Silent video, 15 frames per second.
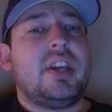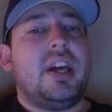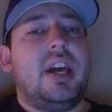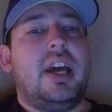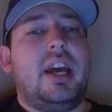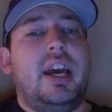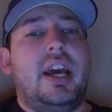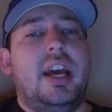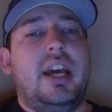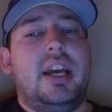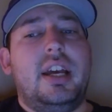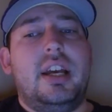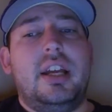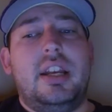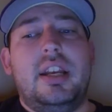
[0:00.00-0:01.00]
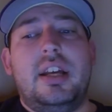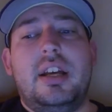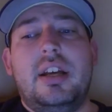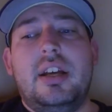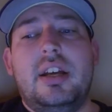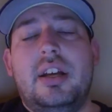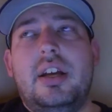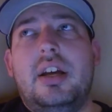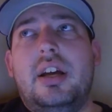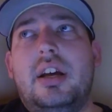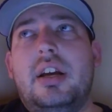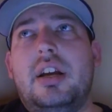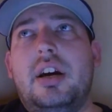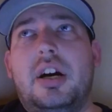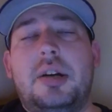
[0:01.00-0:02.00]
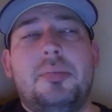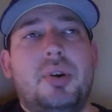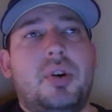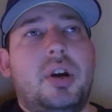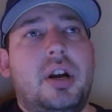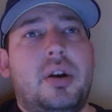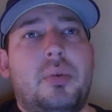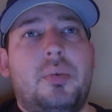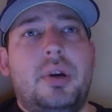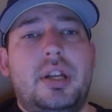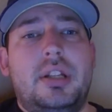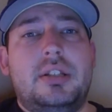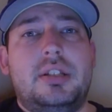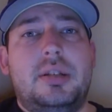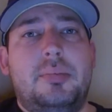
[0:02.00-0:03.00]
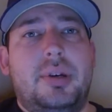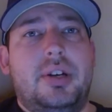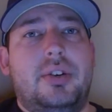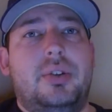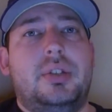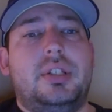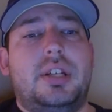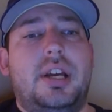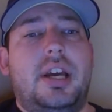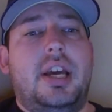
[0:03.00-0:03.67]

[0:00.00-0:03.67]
and Conor McGregor wins the belt